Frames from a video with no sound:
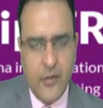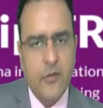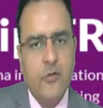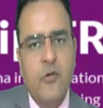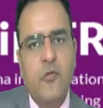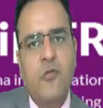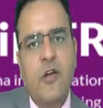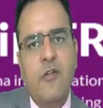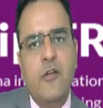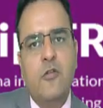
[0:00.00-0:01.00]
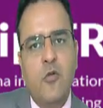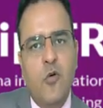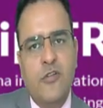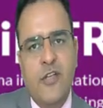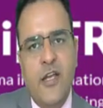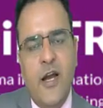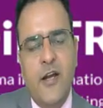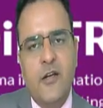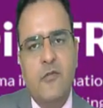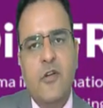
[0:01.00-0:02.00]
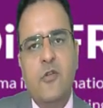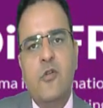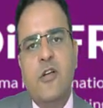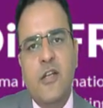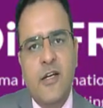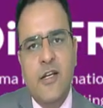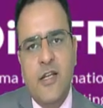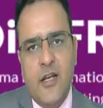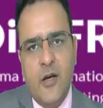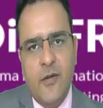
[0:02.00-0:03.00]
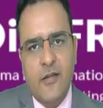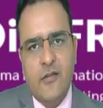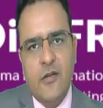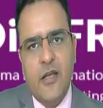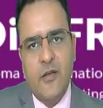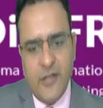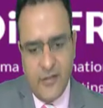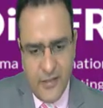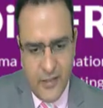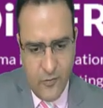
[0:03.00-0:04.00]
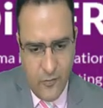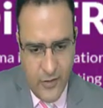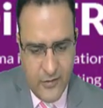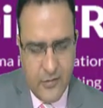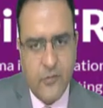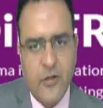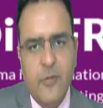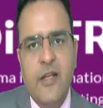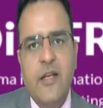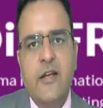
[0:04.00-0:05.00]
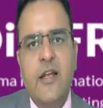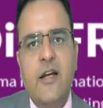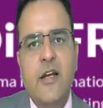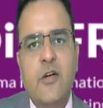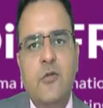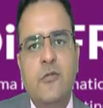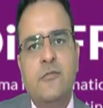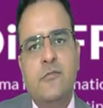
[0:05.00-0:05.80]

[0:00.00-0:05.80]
So fair value through OCI item, we do not create any allowance. If there is any difference, we'll be taking directly to